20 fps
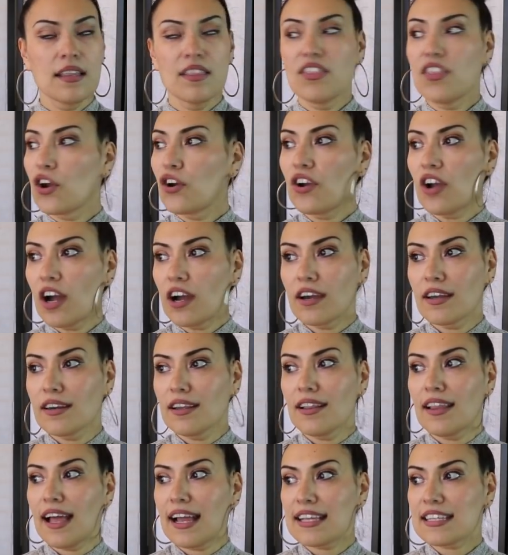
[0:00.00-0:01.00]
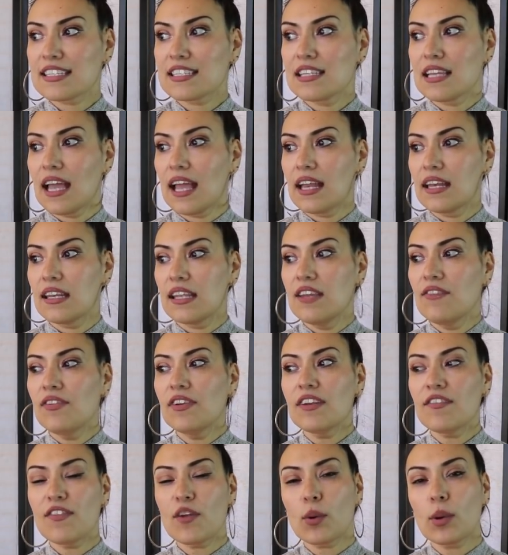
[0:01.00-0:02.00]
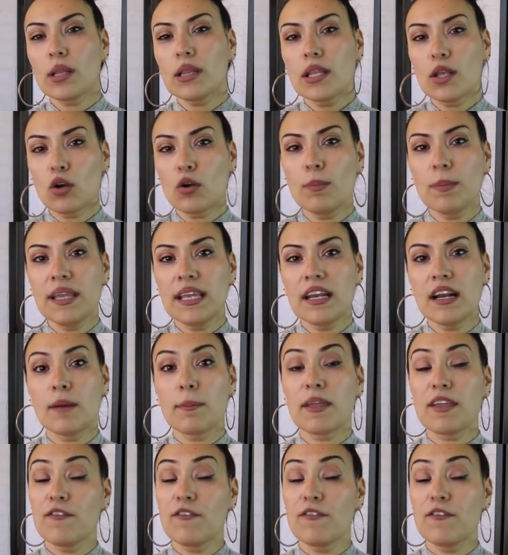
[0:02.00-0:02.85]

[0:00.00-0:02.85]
They're not gonna last. And even if they're a little beat up,